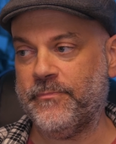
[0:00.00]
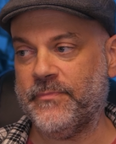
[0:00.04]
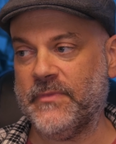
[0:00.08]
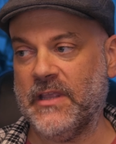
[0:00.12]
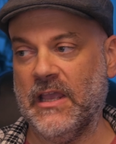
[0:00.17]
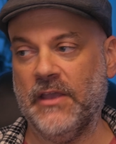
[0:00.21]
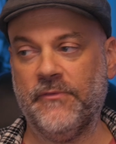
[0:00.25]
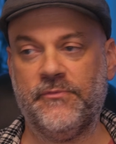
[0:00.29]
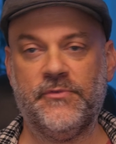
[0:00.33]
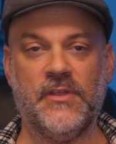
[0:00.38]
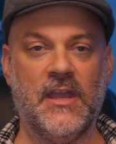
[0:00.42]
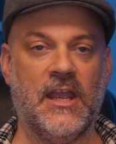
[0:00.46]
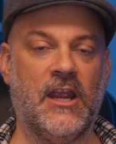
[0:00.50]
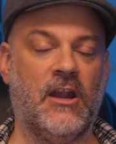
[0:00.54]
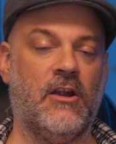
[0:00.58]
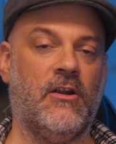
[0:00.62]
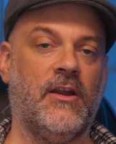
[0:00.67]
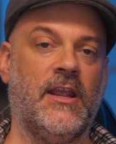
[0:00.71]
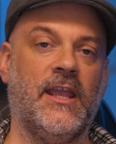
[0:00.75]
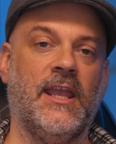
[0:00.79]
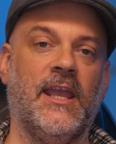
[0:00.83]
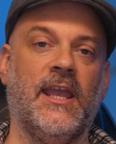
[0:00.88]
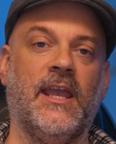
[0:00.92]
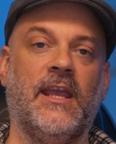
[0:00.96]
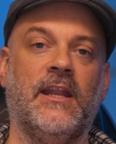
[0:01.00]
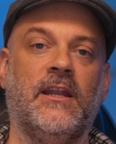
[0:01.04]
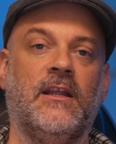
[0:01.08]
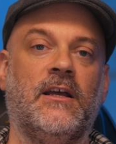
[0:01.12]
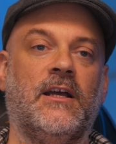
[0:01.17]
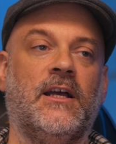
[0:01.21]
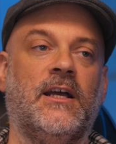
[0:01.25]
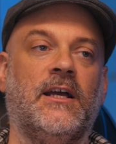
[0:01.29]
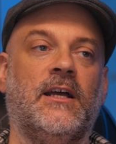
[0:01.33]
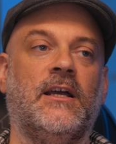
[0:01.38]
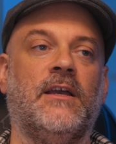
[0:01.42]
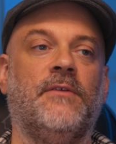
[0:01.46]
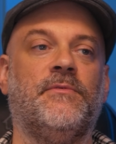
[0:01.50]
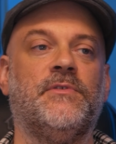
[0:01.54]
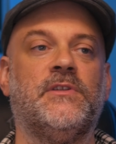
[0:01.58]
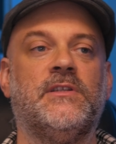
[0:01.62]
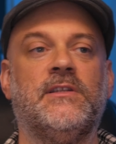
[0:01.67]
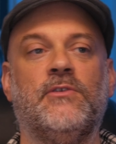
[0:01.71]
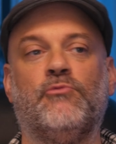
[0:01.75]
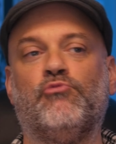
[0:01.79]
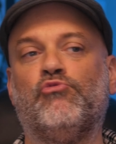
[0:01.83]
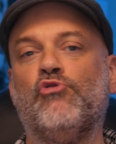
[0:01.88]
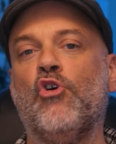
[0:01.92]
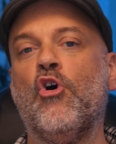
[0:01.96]
if they're in, if it's
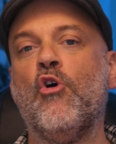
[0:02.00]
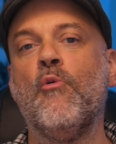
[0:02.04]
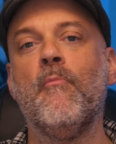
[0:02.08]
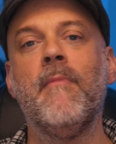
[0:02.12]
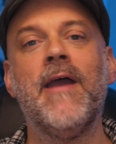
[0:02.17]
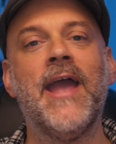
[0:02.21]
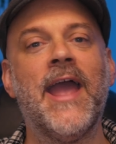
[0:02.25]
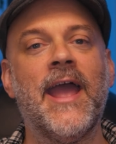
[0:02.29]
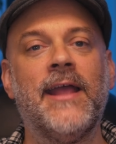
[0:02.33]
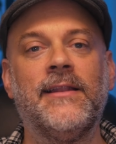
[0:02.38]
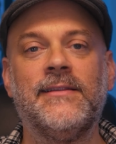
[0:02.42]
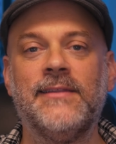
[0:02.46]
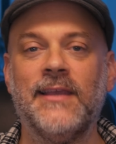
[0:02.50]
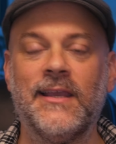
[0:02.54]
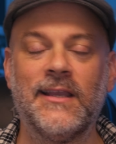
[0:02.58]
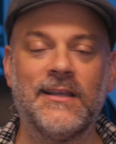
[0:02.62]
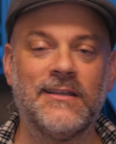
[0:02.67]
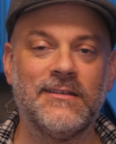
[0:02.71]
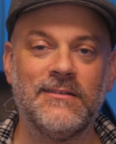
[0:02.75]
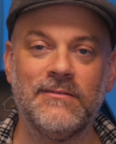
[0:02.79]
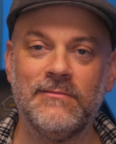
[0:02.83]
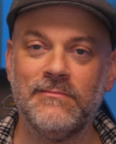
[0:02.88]
a romantic